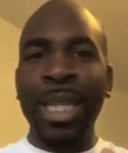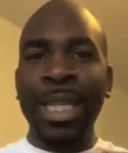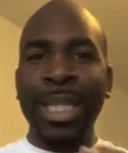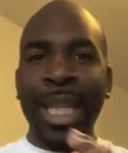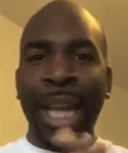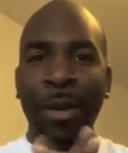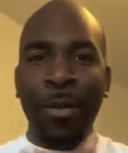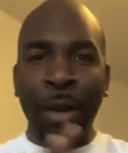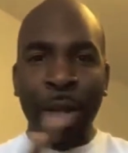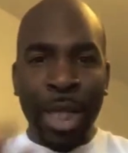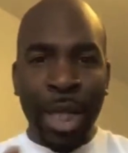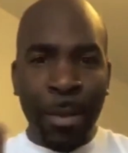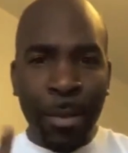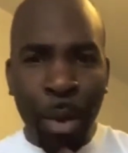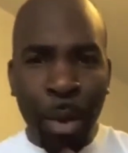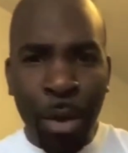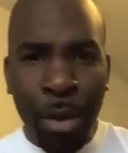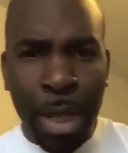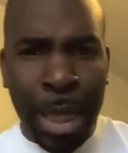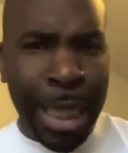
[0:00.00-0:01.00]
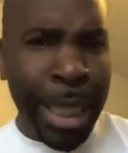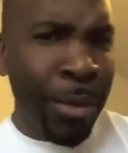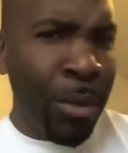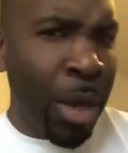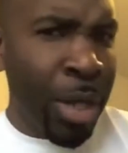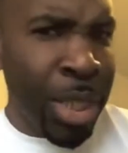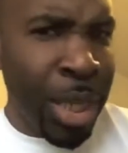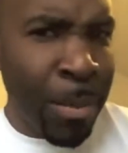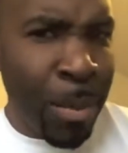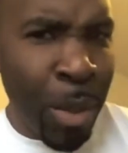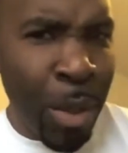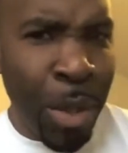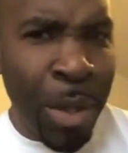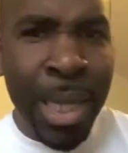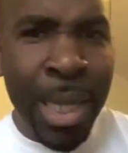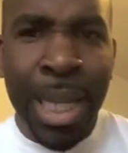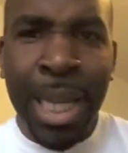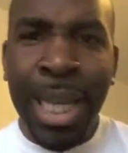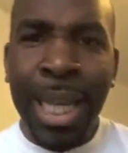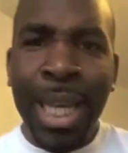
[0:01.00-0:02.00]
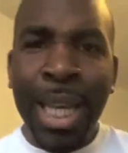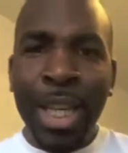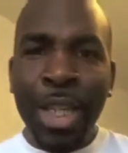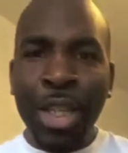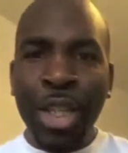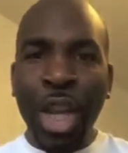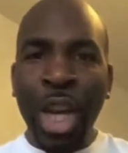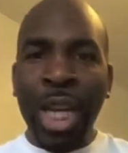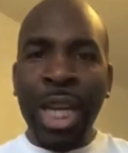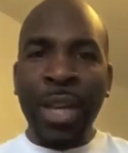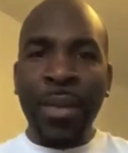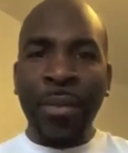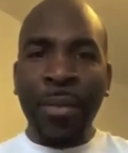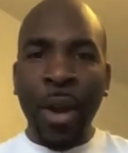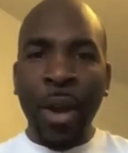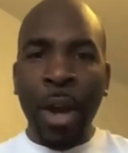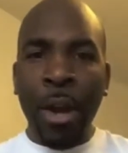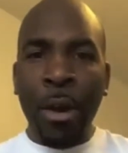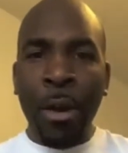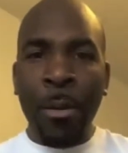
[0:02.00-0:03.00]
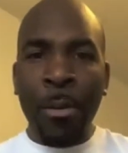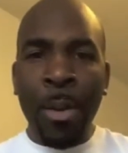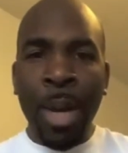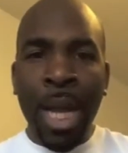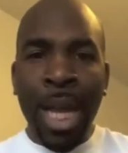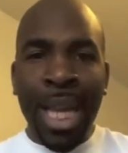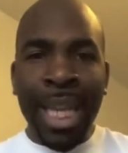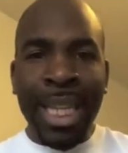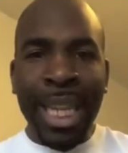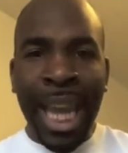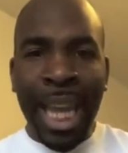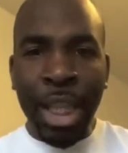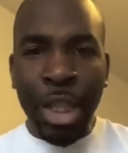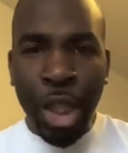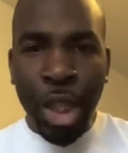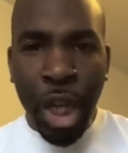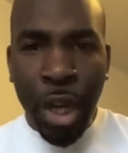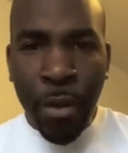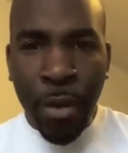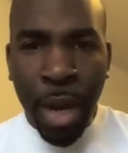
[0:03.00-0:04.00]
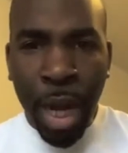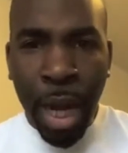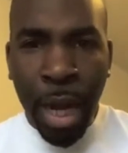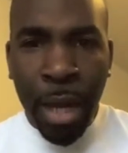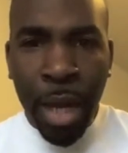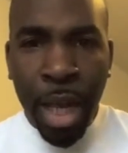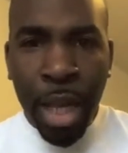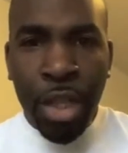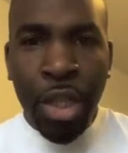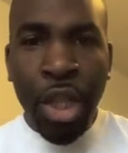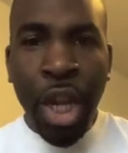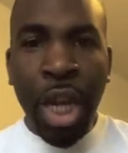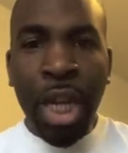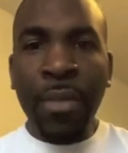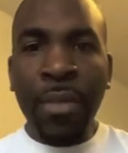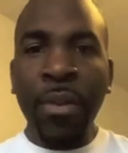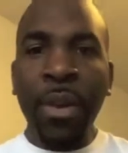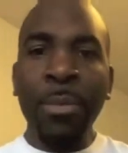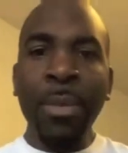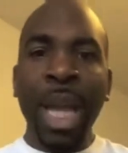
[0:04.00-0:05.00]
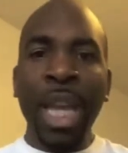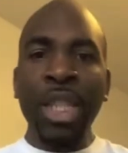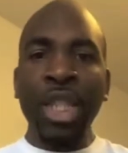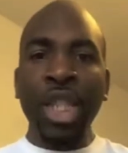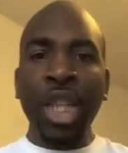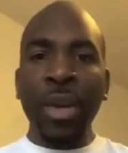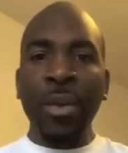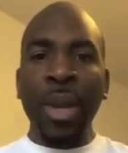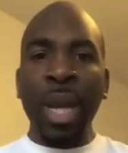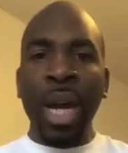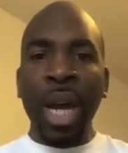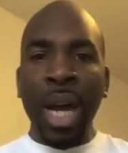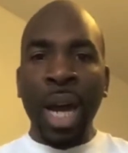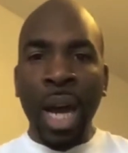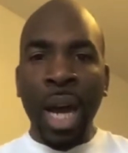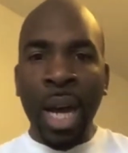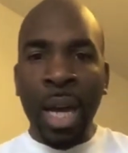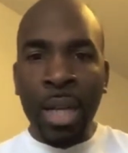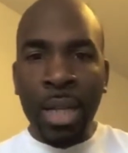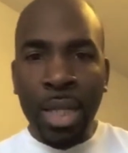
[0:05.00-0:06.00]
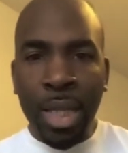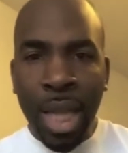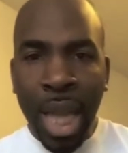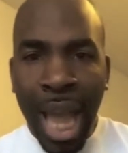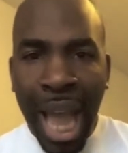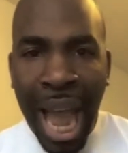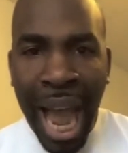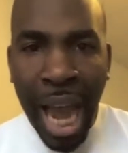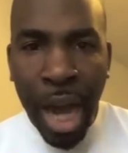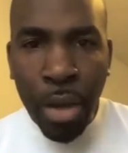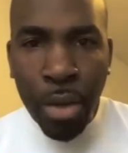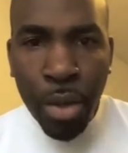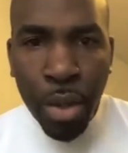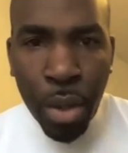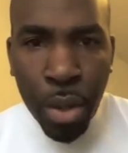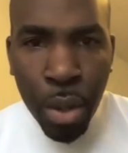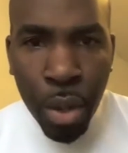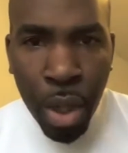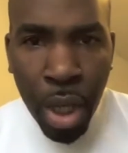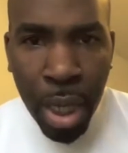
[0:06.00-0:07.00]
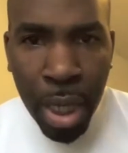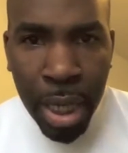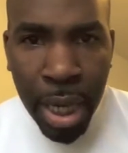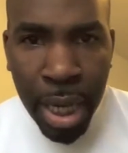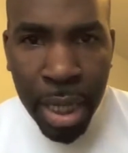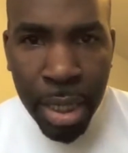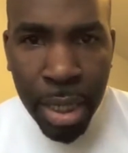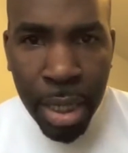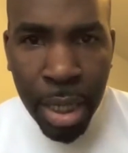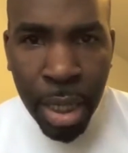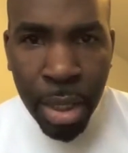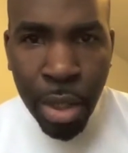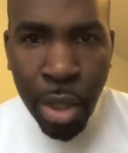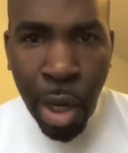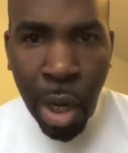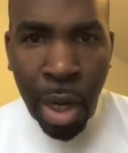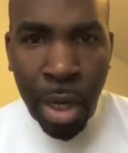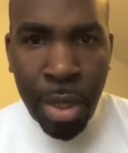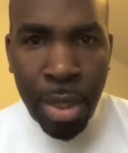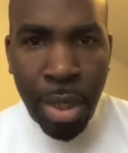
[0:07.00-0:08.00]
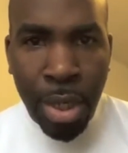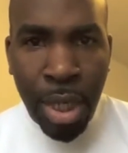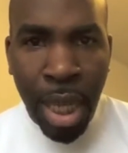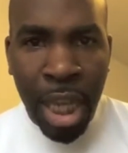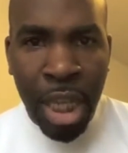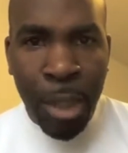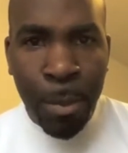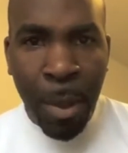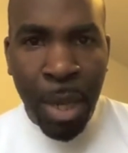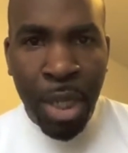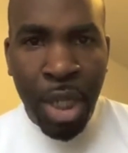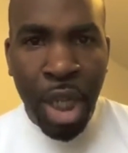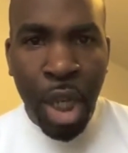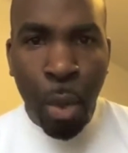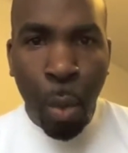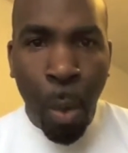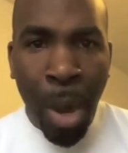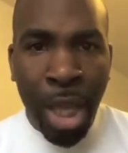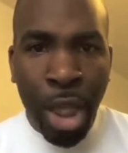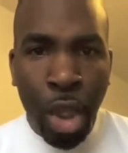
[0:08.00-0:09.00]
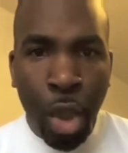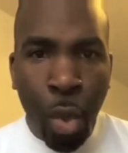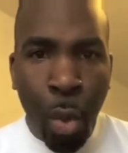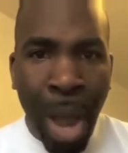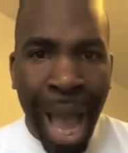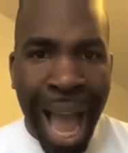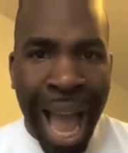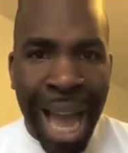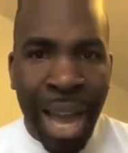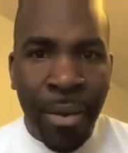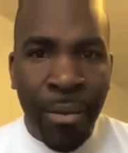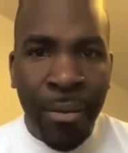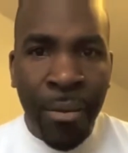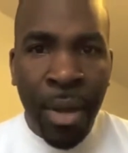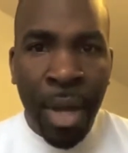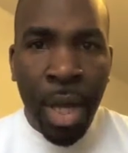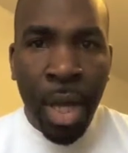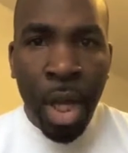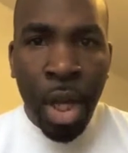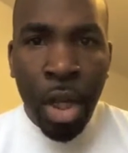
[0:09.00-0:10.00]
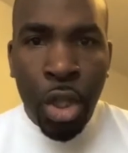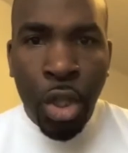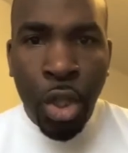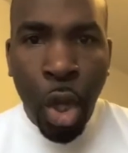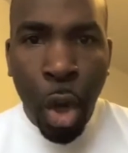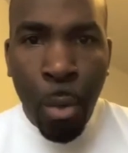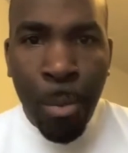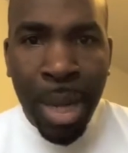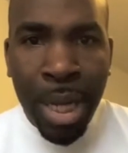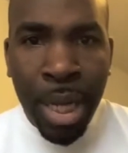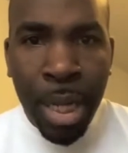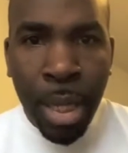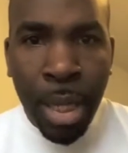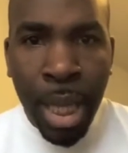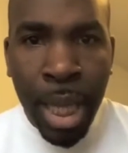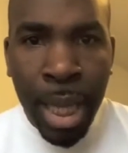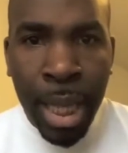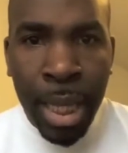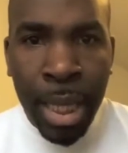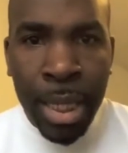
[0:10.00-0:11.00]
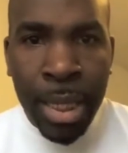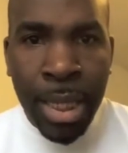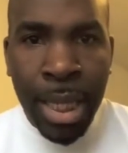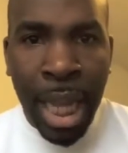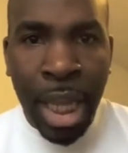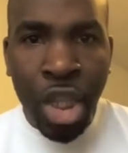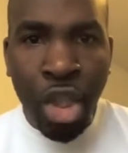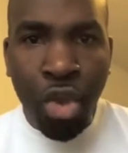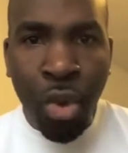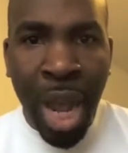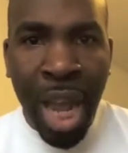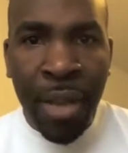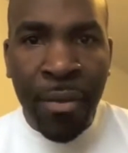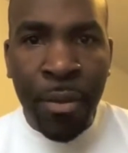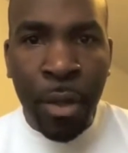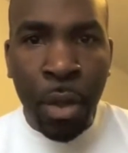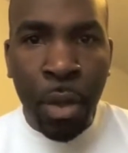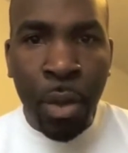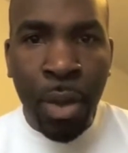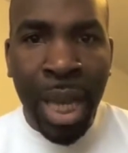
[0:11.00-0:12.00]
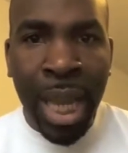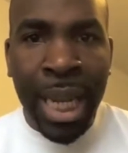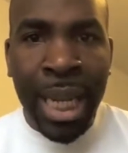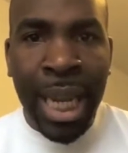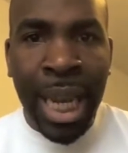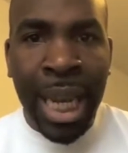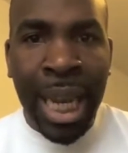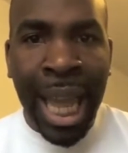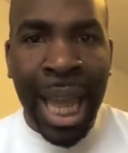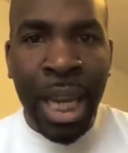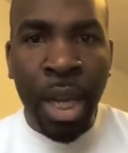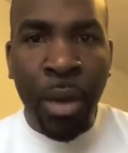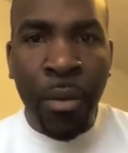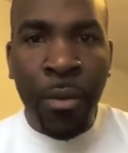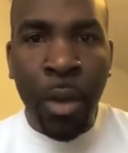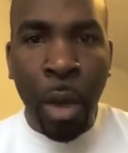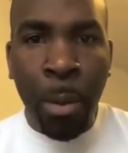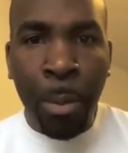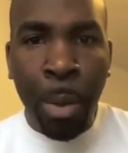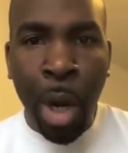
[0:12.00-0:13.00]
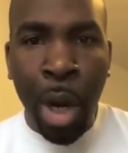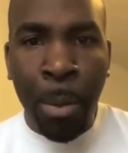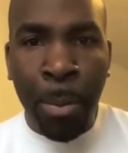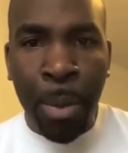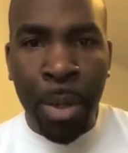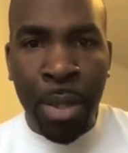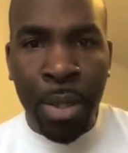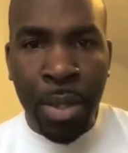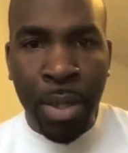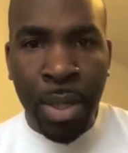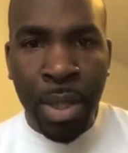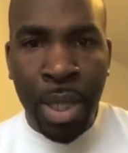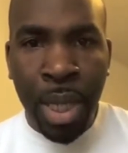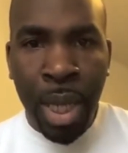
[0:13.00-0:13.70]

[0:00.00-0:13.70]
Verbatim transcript: Is that Roger Moore? The Roger Moore? Shirley from Nigeria. Shirley from Nigeria asks, how do you connect the dots, especially when you have so many things that drive you in the line of your purpose.